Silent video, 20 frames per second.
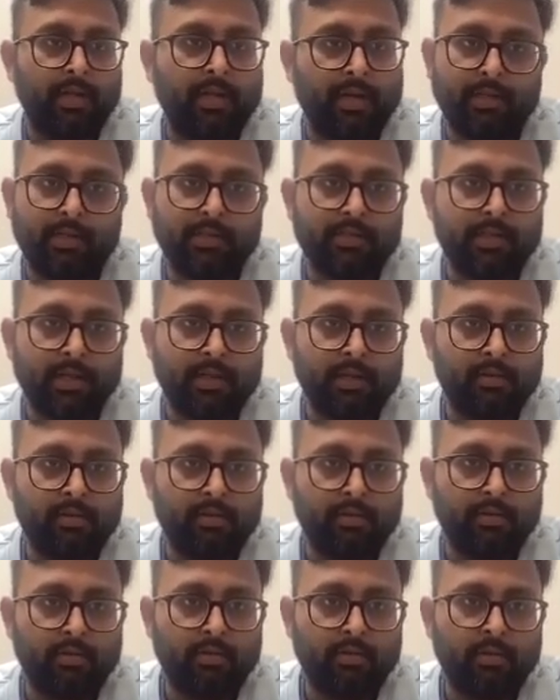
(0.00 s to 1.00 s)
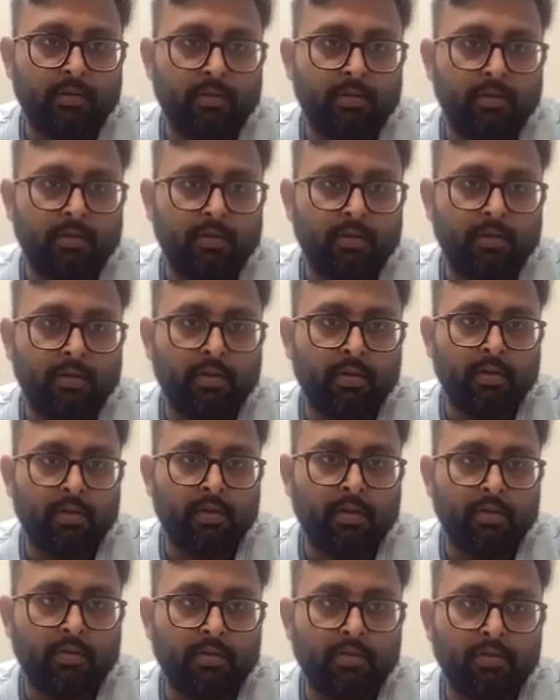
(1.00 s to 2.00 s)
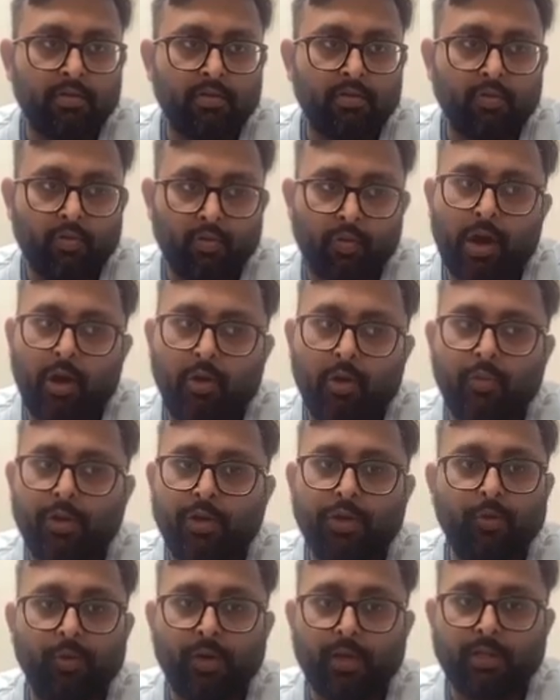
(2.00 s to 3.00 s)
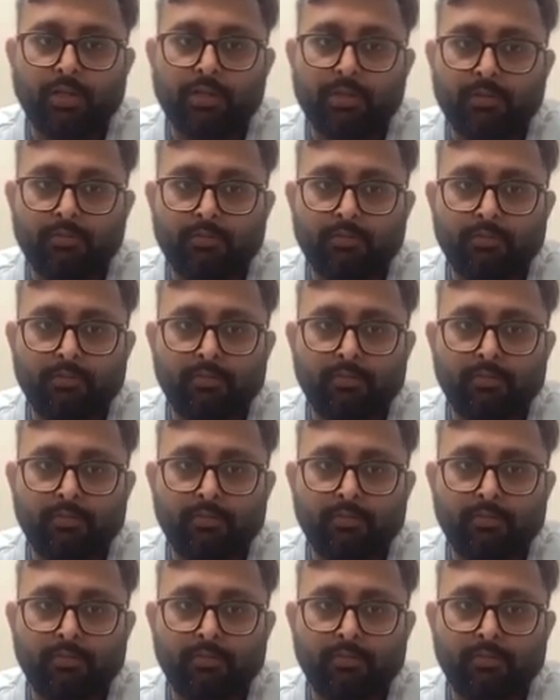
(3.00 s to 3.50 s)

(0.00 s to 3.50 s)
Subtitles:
That is there. So how will you answer?